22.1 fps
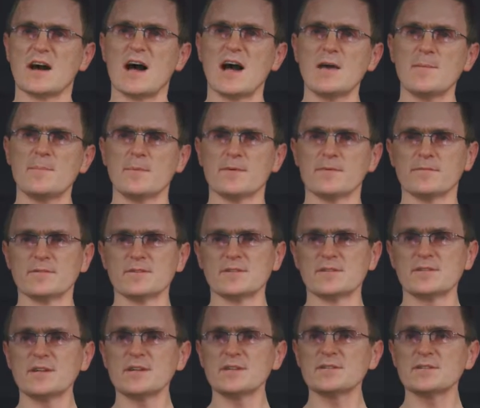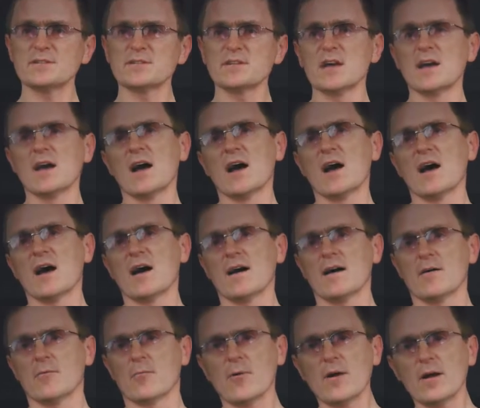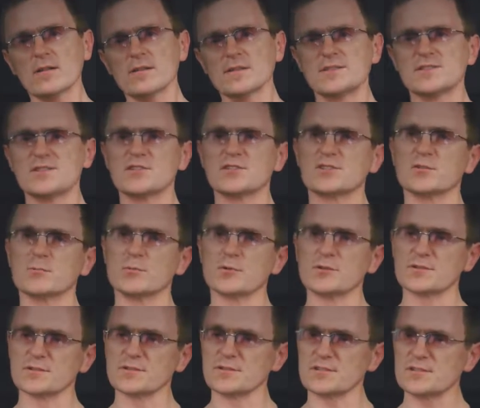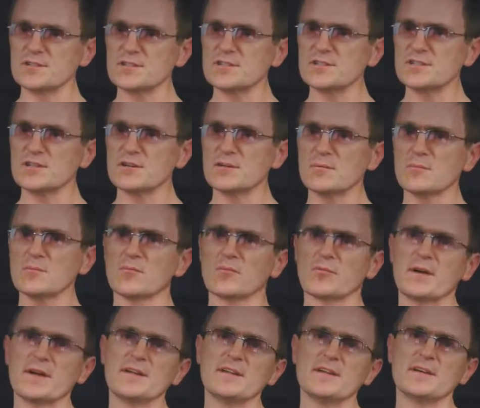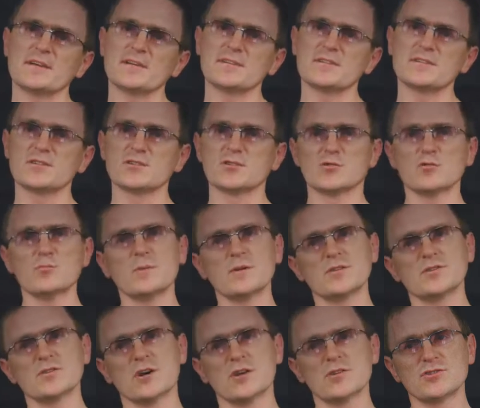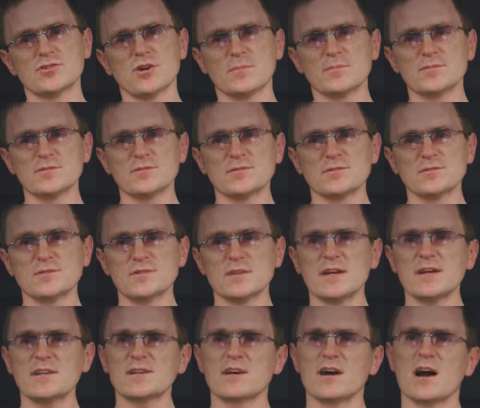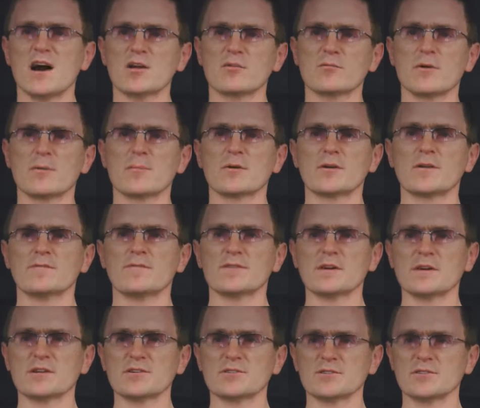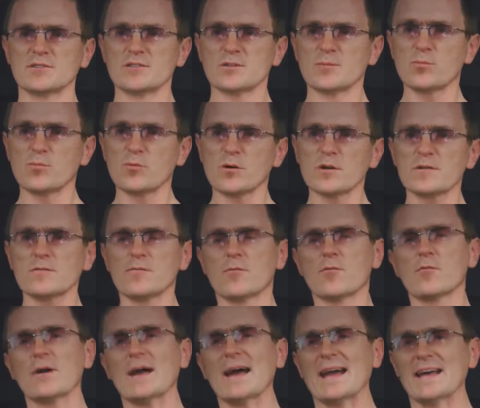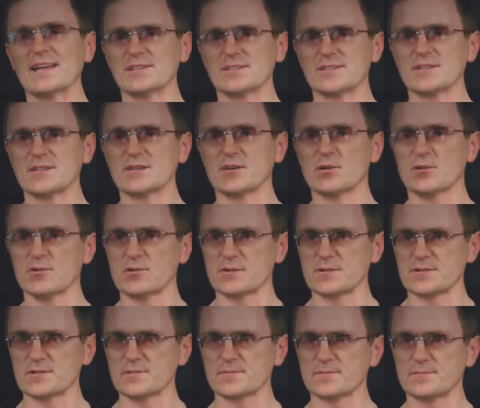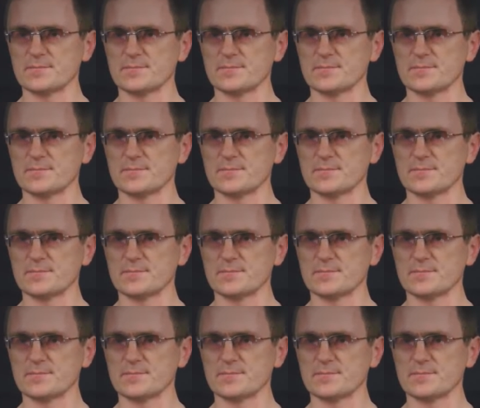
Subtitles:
IPv6, a wireless distribution system, radius, supercharge options, and hardware modification support for SD cards.